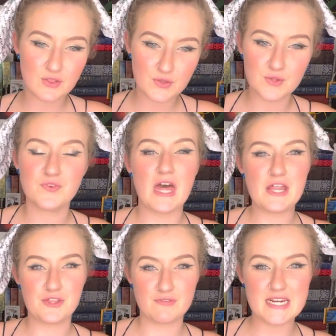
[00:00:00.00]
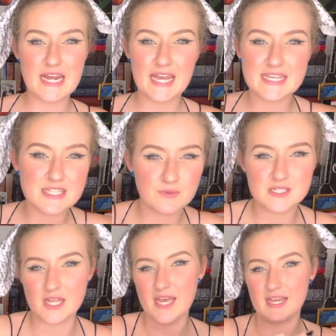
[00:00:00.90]
for that 3 days, that was
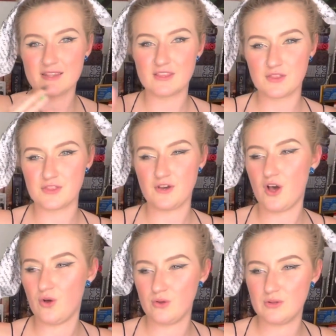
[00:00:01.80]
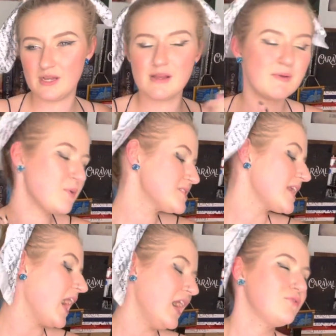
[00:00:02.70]
like the whole, it wasn't
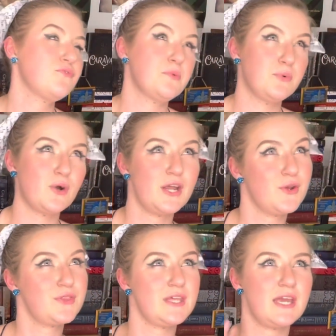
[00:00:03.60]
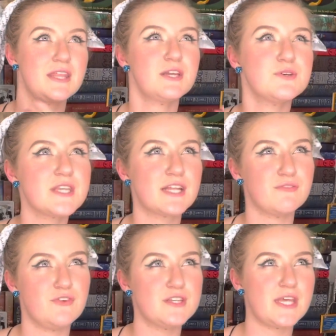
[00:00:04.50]
half of the book, I don't think. I think it was like the
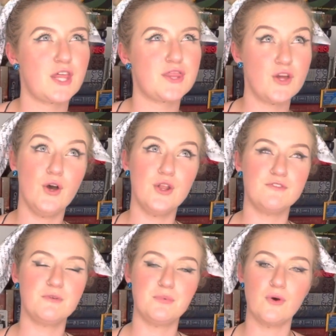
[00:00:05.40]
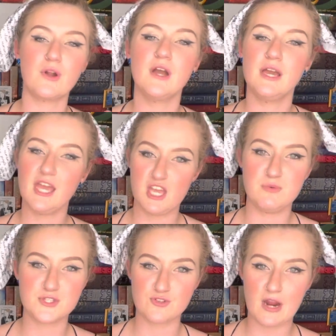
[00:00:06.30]
first like third of the book, he was
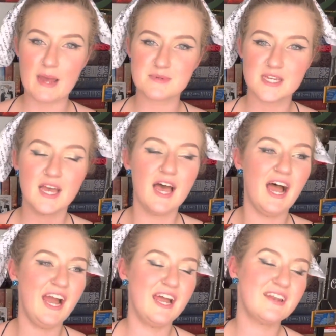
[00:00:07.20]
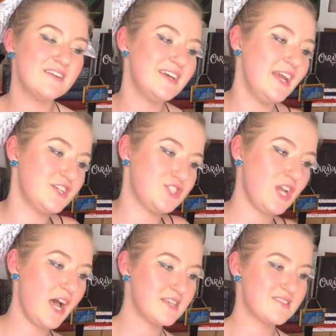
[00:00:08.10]
trapped. And it
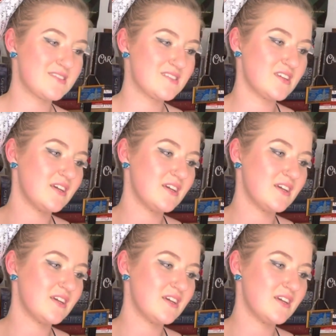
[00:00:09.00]
just,